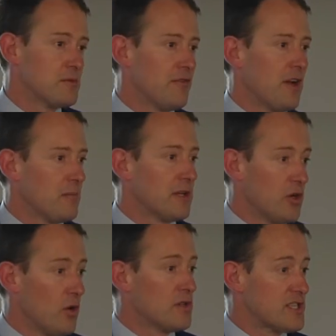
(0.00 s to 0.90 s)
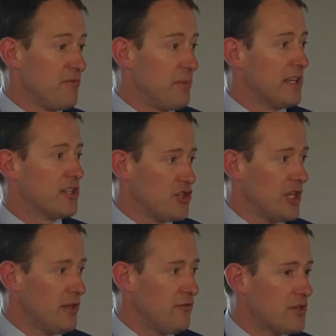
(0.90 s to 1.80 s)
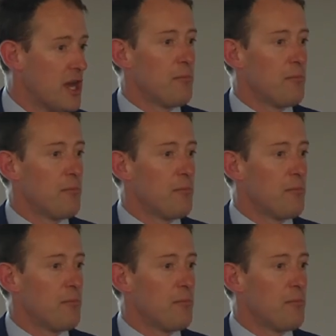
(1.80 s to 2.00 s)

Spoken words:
Development Goals have been achieved,